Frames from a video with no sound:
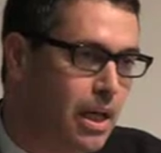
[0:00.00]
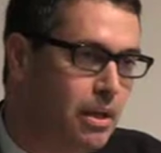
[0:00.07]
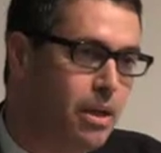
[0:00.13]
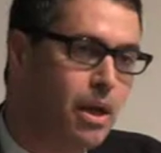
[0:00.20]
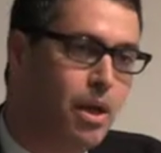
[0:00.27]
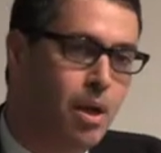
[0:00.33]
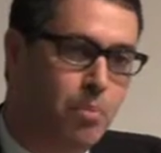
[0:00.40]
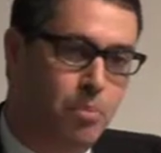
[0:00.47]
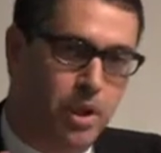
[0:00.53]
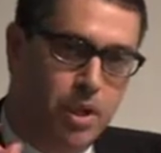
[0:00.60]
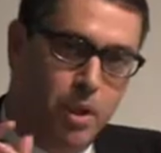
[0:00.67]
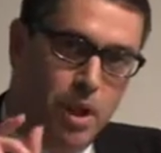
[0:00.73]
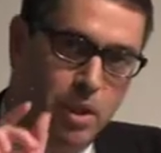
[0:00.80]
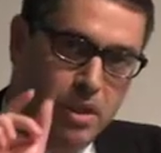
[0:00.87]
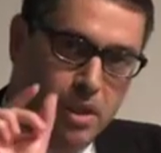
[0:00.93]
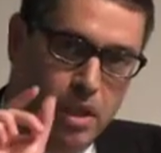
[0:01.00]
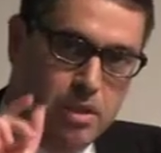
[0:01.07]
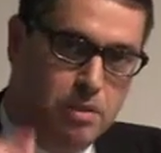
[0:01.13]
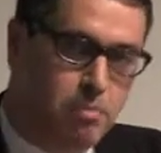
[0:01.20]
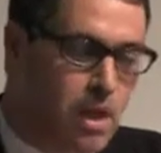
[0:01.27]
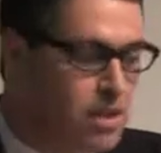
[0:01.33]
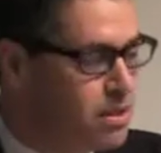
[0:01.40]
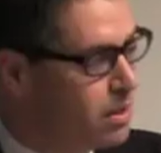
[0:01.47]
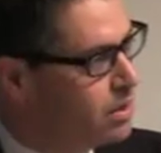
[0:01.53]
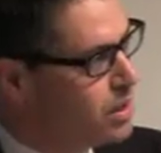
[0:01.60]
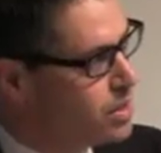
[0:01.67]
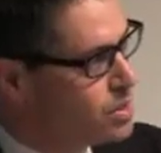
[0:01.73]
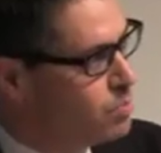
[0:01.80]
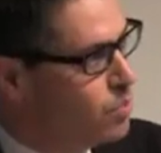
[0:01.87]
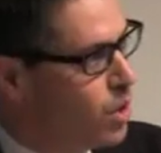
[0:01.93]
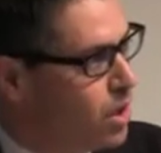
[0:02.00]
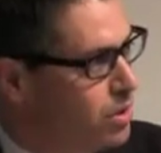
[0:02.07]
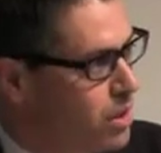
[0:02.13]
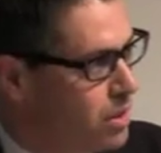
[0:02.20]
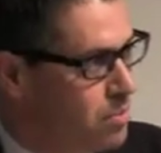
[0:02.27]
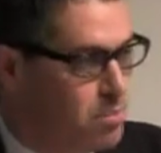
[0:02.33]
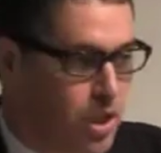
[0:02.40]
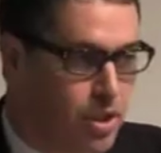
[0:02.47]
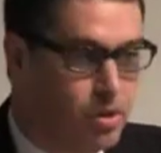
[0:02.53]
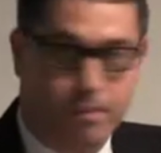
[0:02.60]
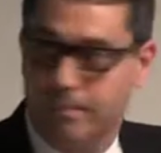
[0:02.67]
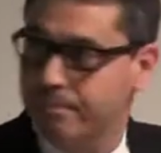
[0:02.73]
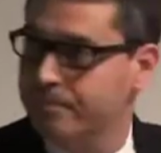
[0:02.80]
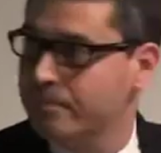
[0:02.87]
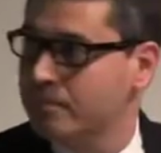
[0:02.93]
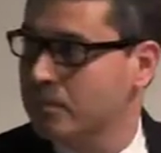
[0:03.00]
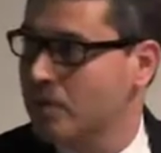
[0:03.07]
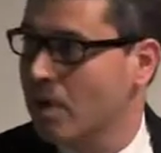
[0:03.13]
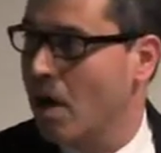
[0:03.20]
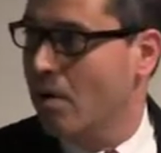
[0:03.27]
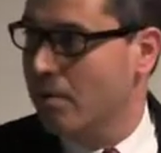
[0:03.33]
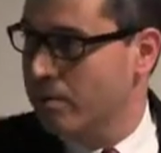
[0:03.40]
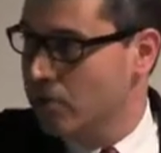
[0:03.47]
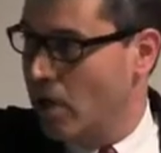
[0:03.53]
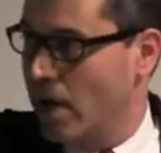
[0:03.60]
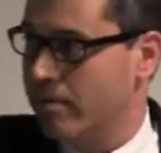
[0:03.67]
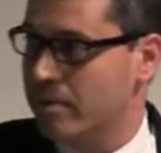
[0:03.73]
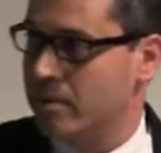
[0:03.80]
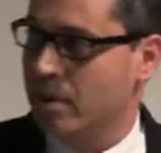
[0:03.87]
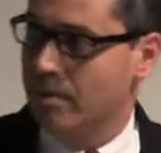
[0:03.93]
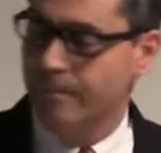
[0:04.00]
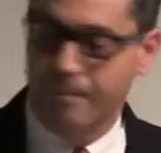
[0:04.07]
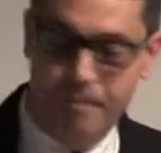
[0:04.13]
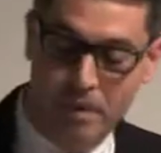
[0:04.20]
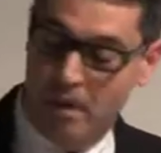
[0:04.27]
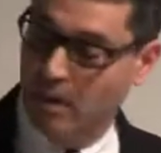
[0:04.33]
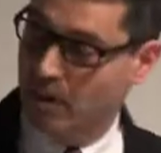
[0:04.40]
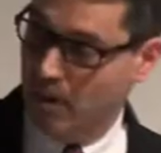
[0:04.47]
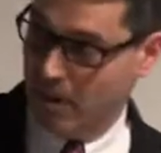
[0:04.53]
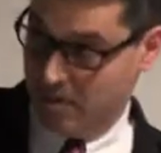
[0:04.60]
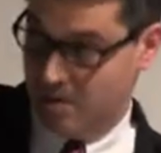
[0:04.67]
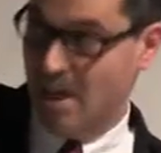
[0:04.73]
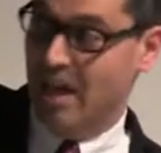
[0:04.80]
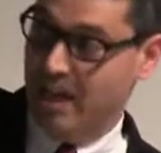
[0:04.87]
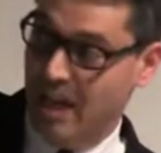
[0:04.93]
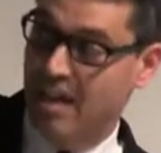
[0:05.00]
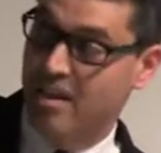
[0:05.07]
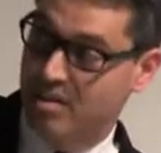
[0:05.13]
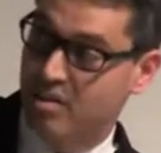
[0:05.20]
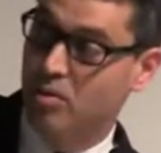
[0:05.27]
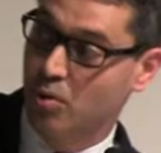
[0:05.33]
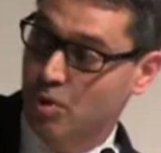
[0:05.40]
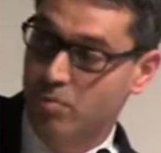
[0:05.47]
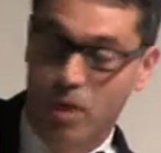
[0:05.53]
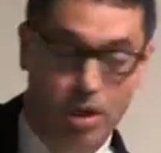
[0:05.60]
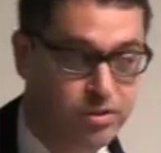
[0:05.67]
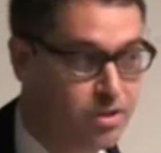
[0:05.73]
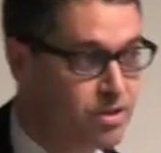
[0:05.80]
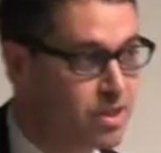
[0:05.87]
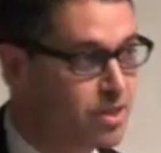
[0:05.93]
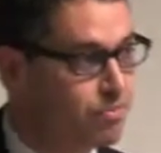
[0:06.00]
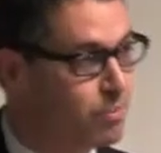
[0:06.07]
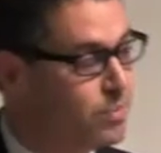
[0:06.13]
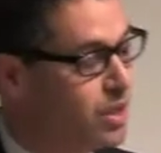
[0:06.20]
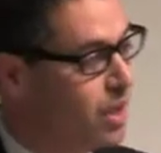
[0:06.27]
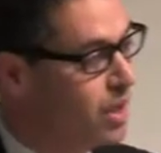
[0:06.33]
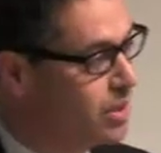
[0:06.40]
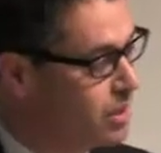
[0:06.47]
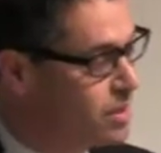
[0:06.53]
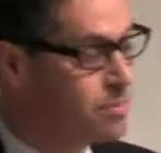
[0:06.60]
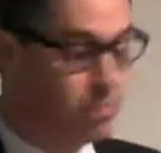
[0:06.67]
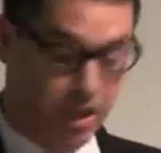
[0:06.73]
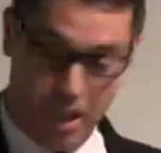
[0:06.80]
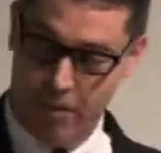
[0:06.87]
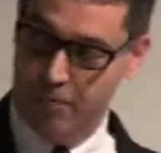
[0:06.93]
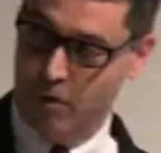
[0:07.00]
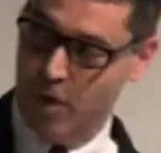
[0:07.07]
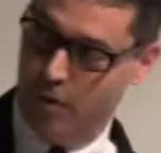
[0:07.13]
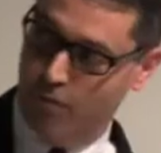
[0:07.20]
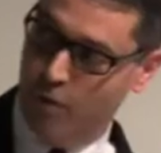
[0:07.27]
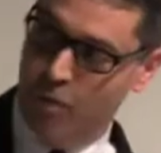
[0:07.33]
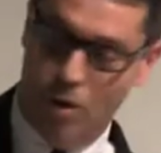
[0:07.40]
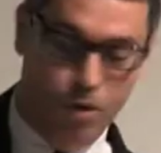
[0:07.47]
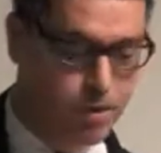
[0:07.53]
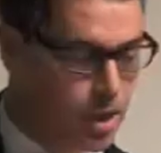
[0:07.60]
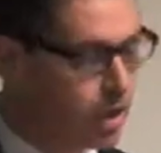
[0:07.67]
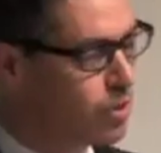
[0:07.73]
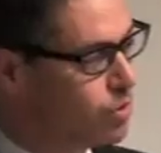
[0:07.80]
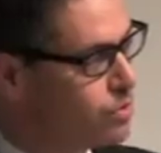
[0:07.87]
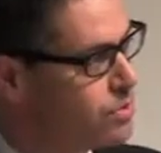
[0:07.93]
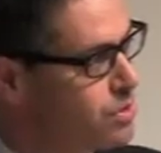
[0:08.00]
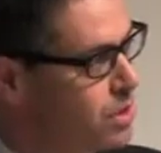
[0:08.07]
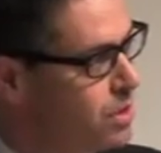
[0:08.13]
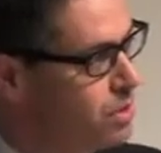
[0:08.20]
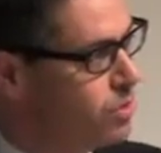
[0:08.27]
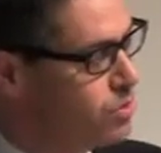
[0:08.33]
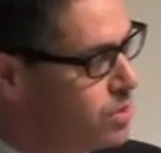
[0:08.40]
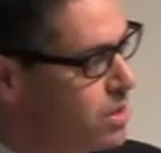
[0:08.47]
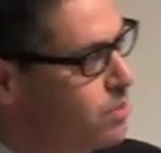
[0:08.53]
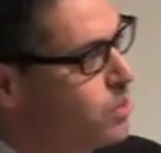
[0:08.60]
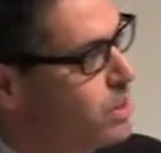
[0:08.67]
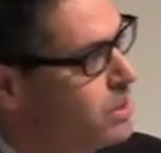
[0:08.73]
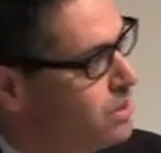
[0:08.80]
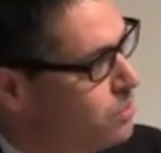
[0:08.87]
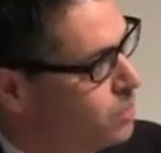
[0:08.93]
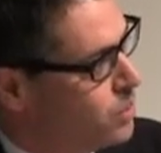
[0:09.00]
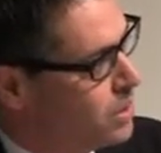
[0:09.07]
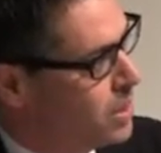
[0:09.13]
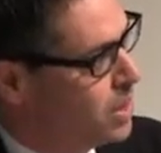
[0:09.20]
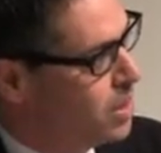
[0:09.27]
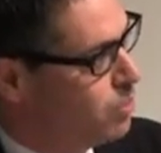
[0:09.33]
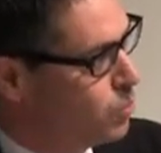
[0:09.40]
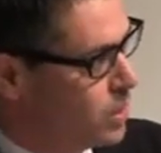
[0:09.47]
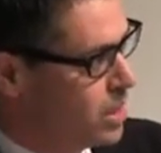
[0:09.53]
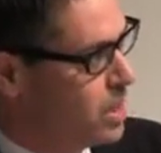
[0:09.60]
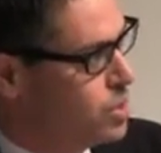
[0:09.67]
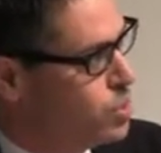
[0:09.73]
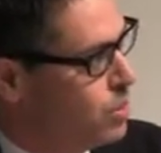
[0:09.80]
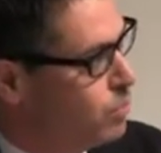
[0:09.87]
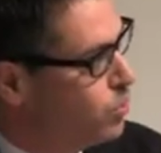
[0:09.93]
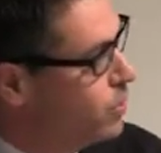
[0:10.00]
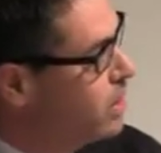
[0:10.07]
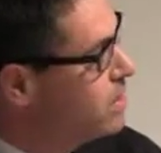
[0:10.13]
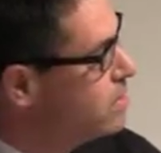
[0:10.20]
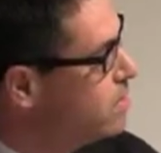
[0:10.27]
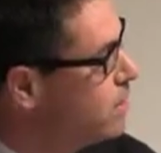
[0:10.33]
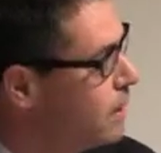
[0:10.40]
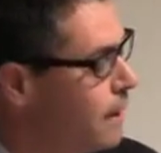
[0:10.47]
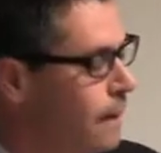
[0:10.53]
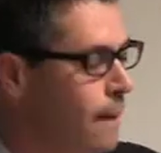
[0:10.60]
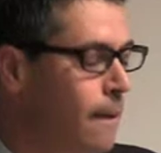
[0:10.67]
that, but it, it, it's basically a small emitter Oh, you have it there. It's, again, it's too small to see from the audience, but if you, if you go there, you'll see, you'll see what, what, a, what a dripper is.